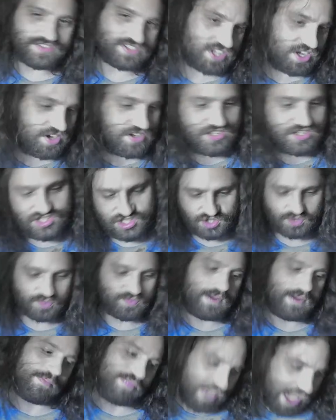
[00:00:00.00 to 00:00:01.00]
So you just
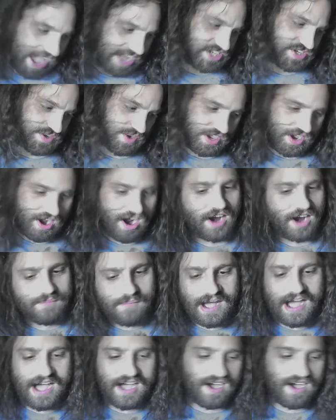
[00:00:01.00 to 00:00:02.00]
rip that toy arm
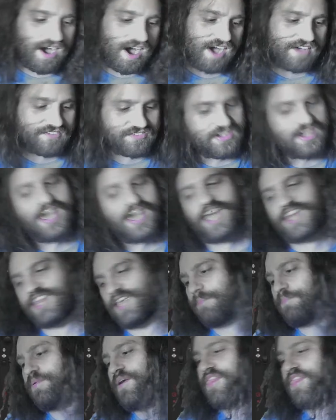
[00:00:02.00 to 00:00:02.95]
off and you put